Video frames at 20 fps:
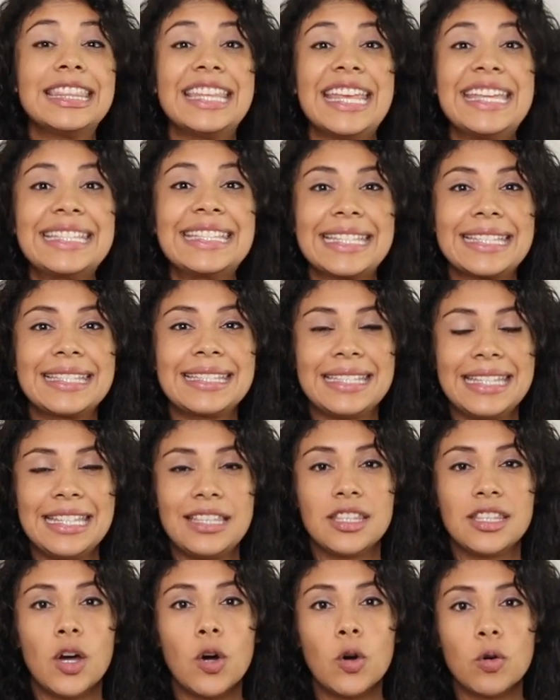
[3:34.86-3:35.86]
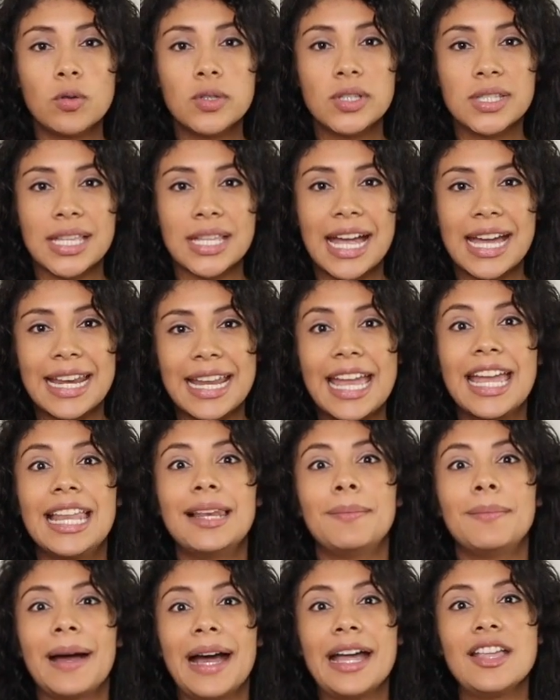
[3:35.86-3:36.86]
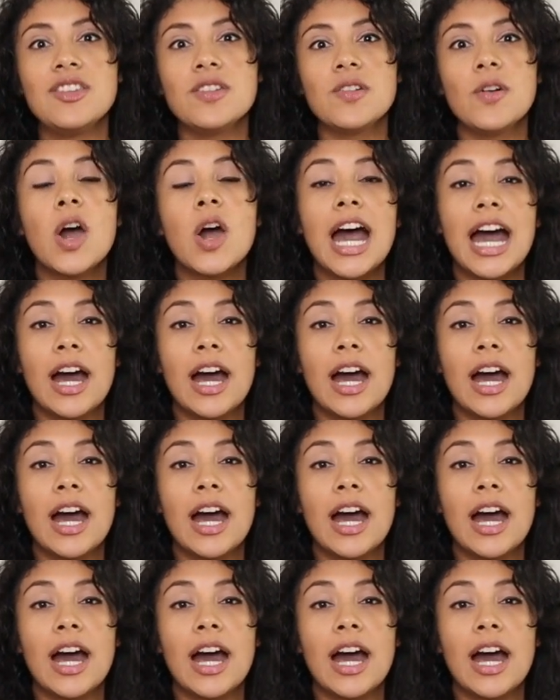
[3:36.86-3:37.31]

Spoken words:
Necesito usar el baño